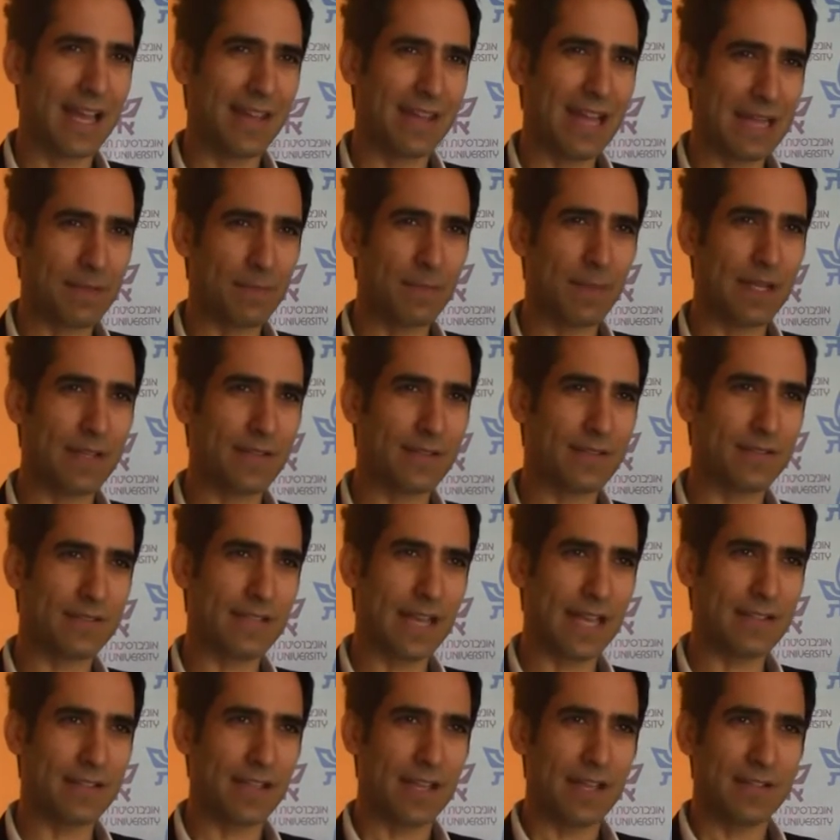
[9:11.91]
That means
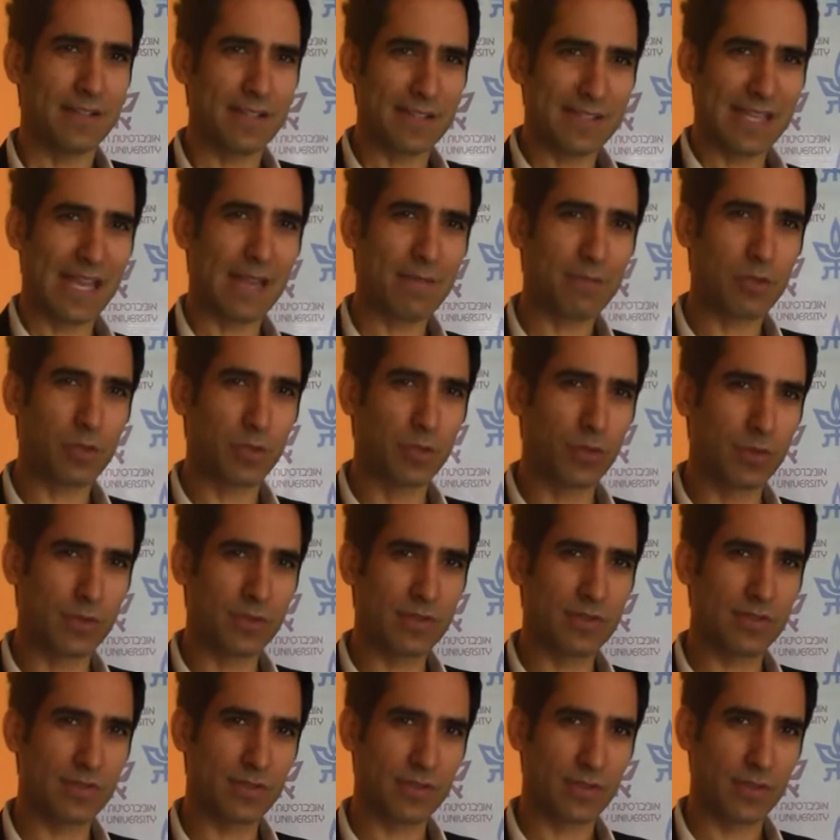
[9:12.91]
that the same
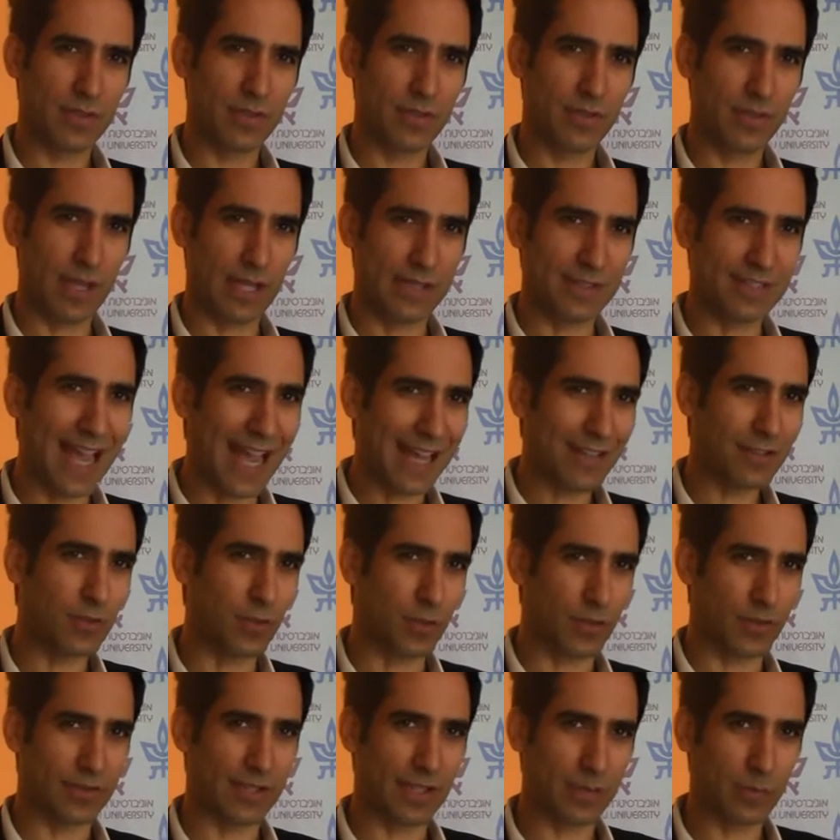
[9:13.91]
tools, attack
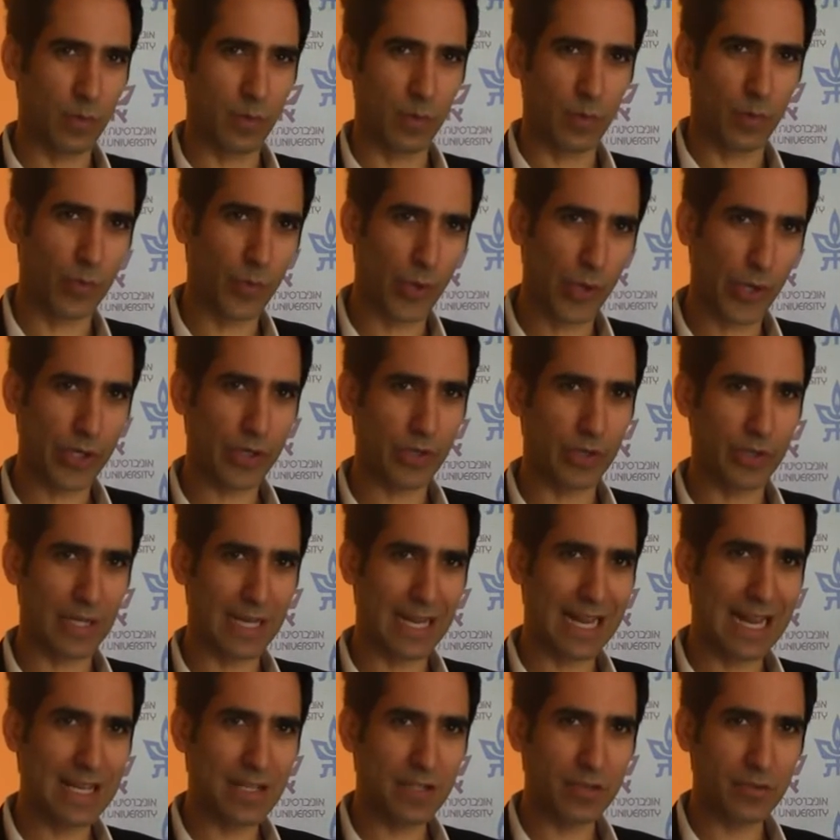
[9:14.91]
tools that will work
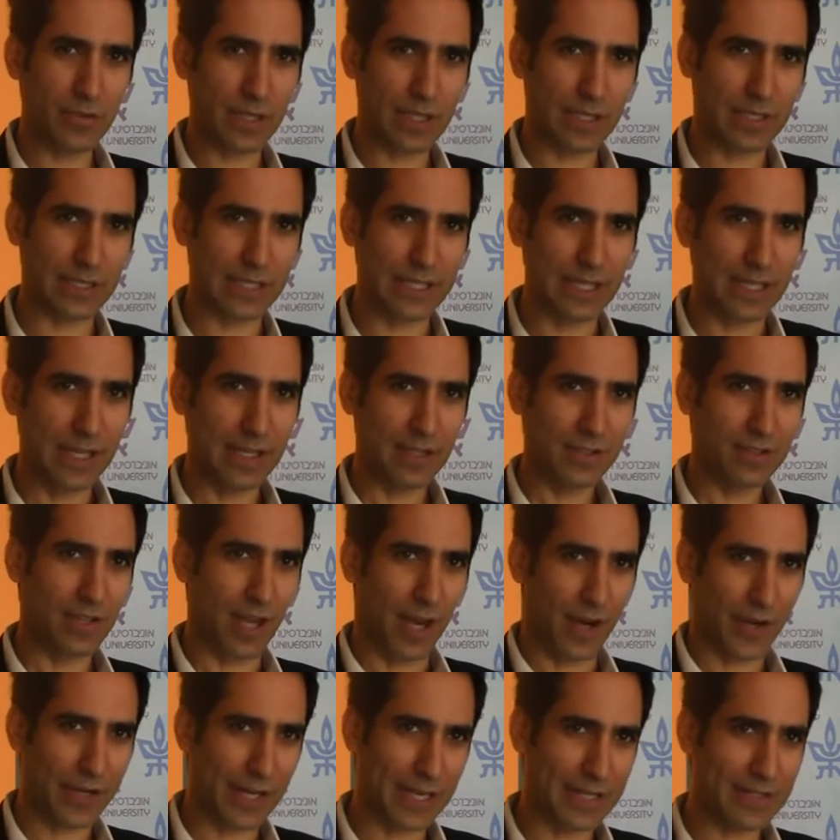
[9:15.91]
on Israeli
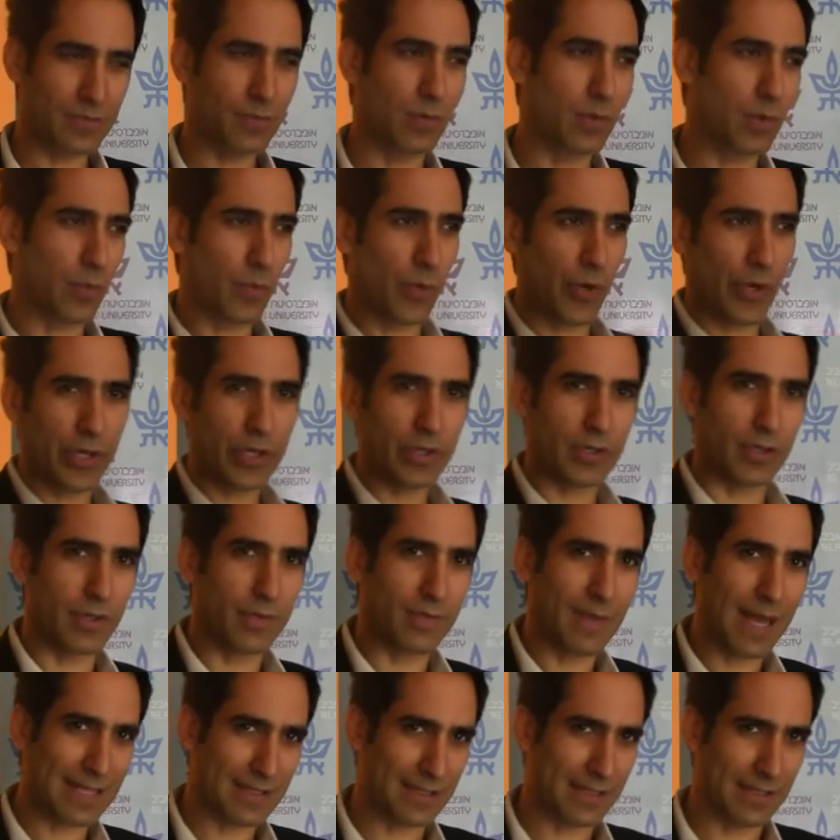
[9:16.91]
targets will work on
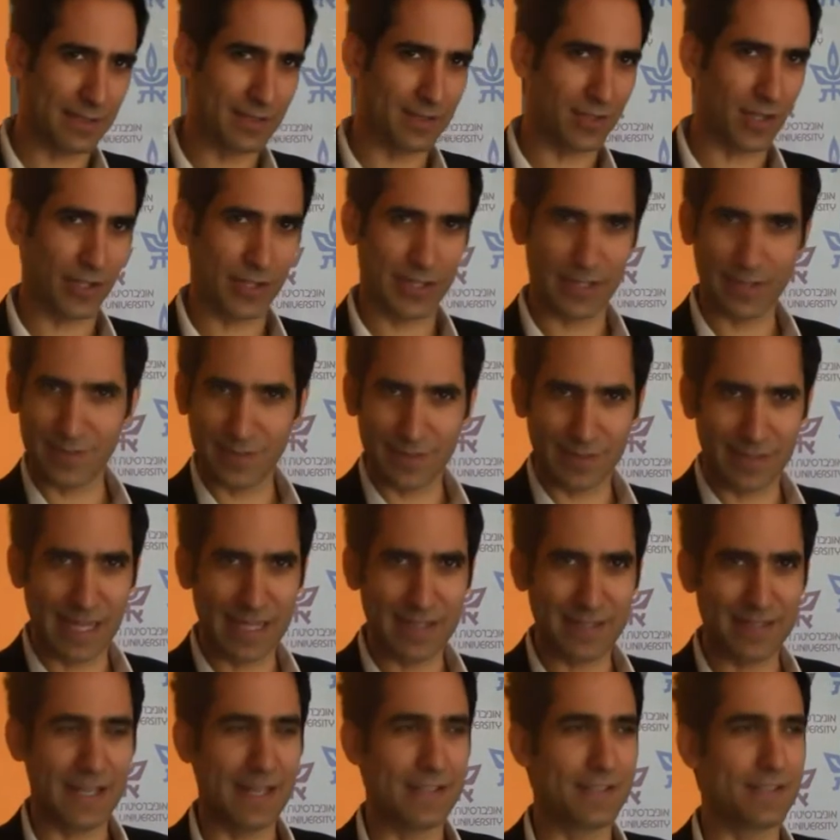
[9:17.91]
Mexican targets in
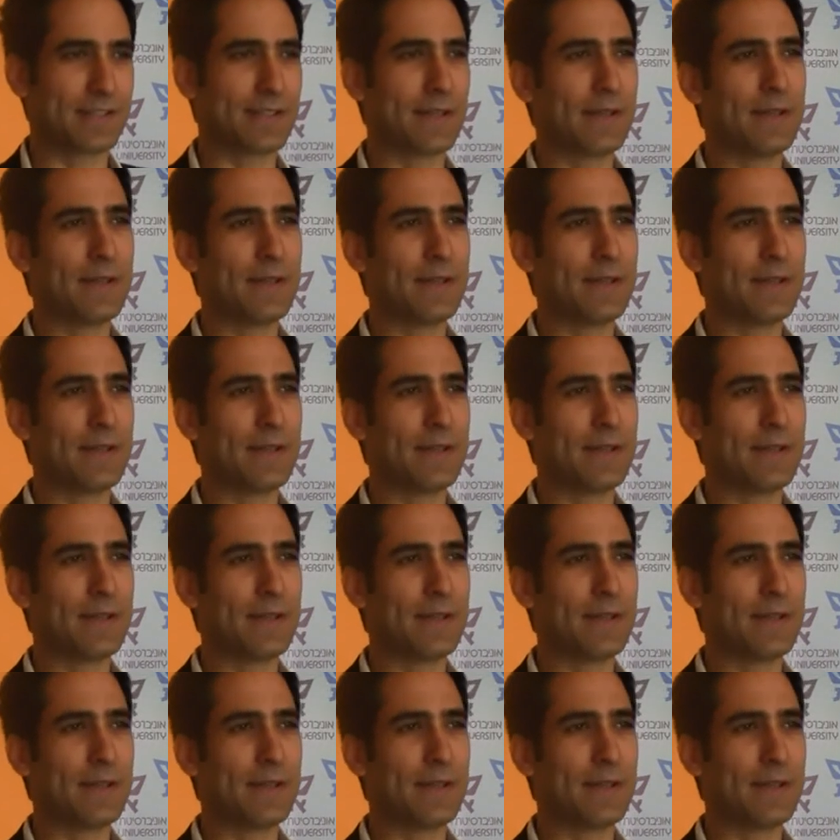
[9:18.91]
that sense.